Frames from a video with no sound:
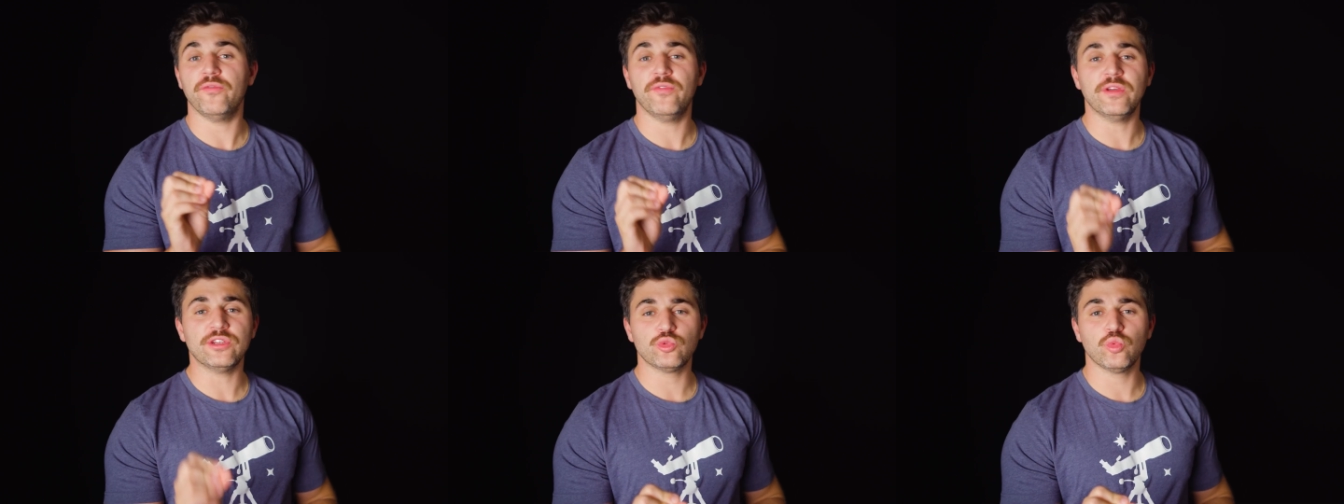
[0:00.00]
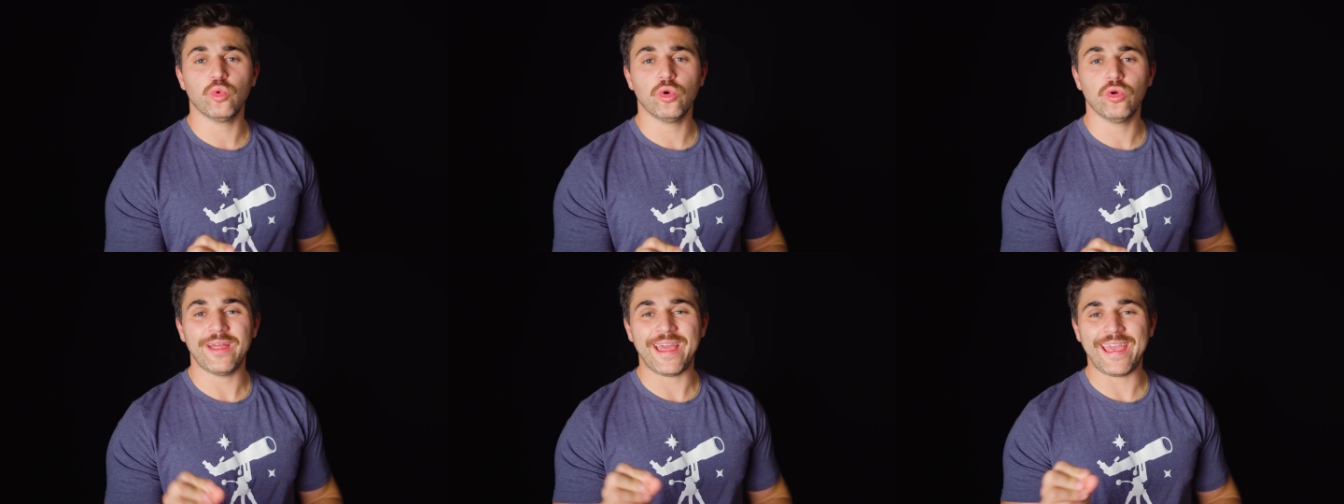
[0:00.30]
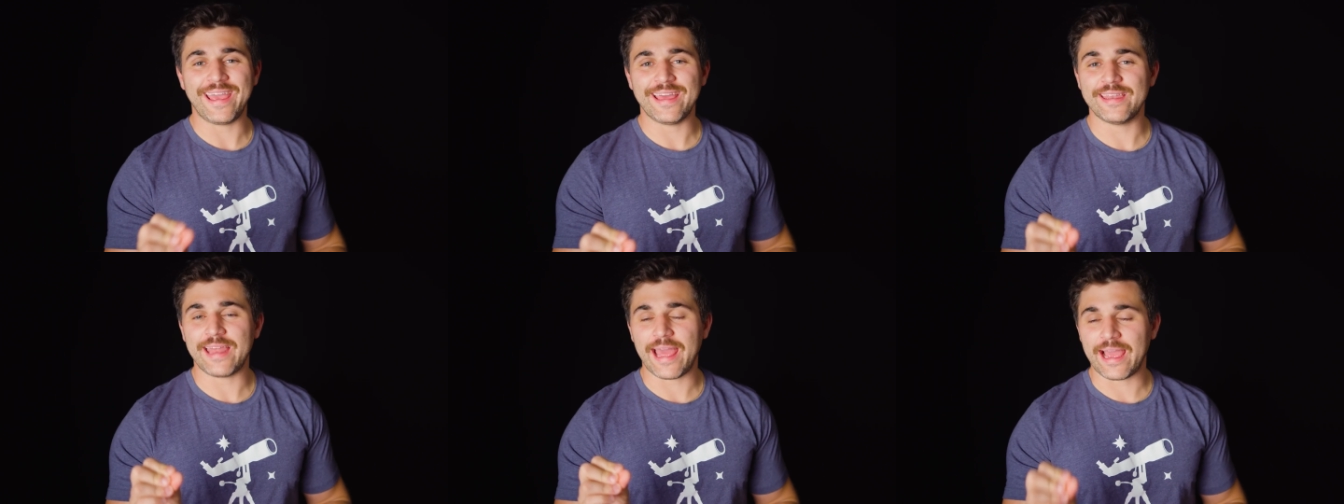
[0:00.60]
visual
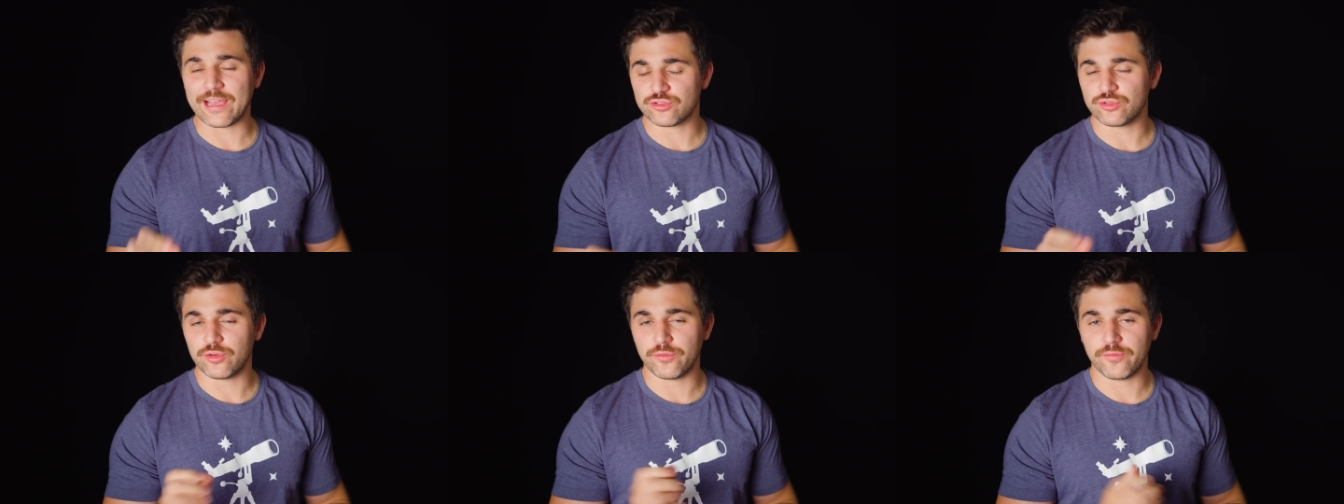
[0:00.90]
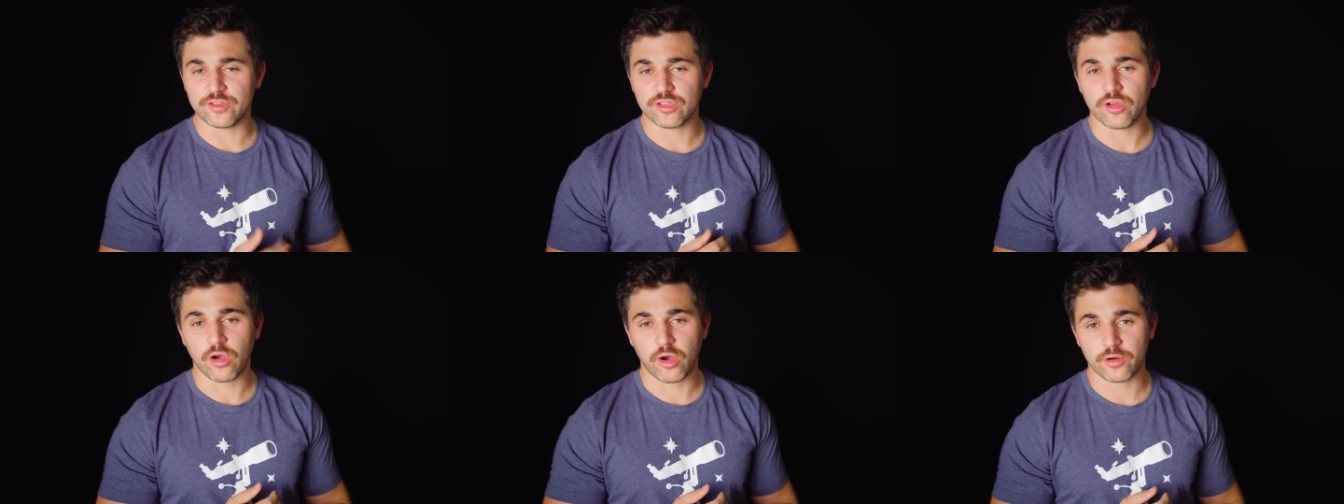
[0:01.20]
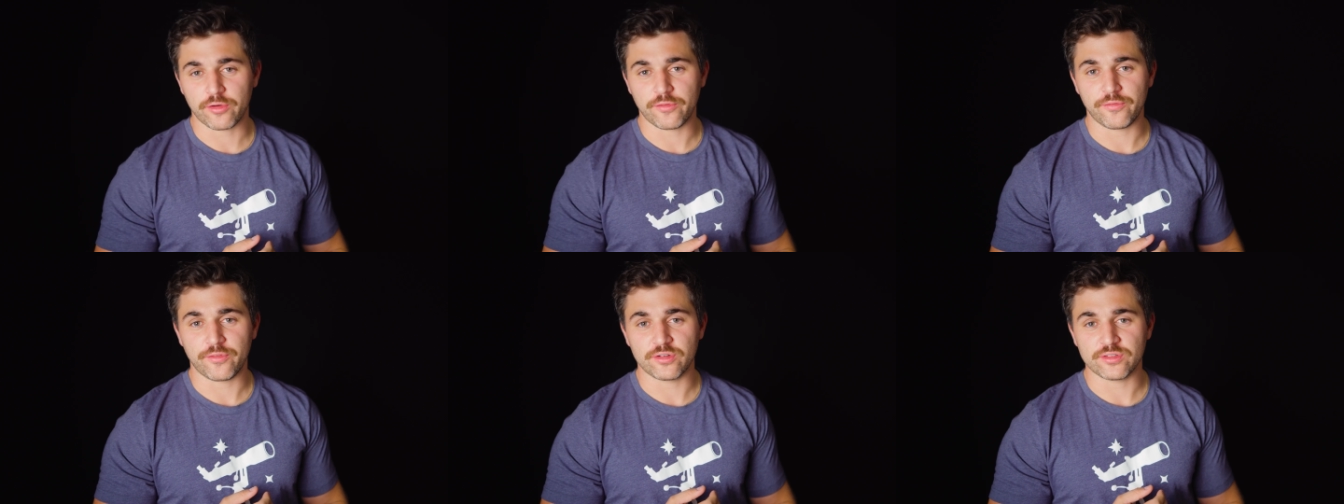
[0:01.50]
and
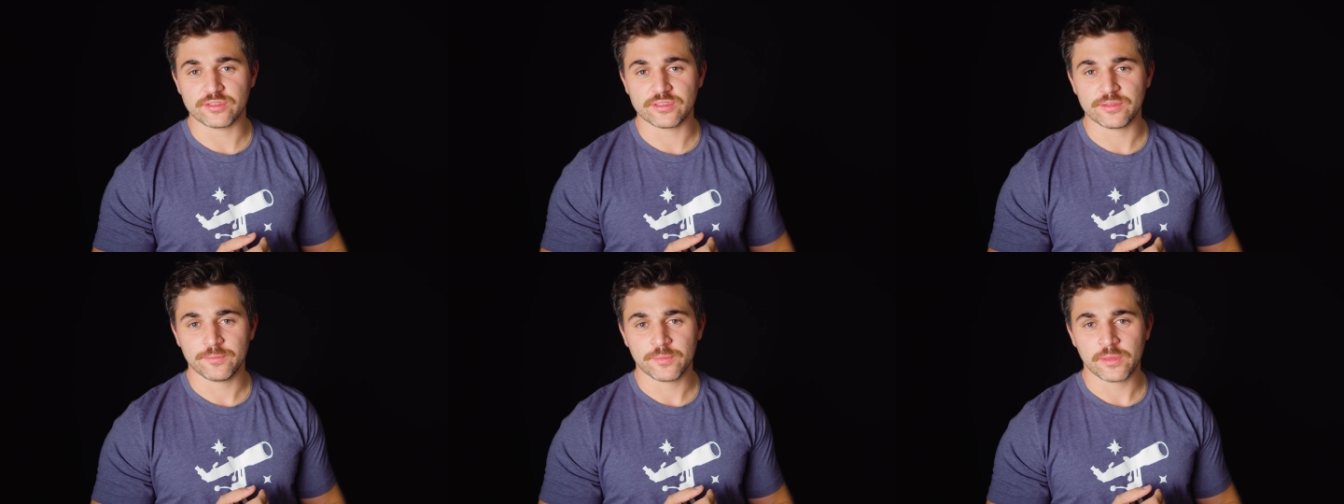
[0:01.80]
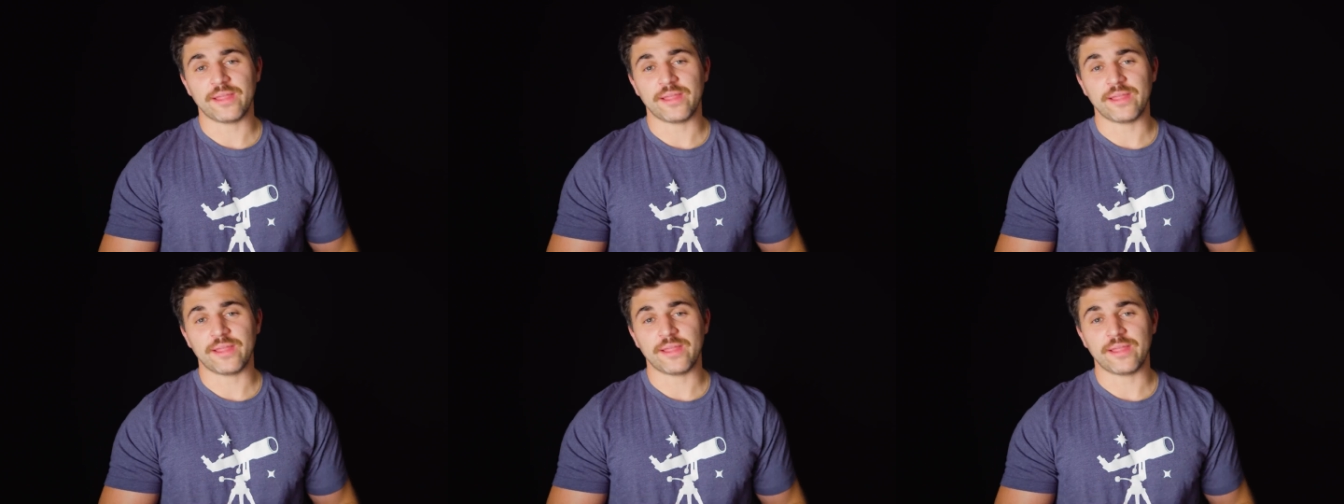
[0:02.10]
astrophotographers.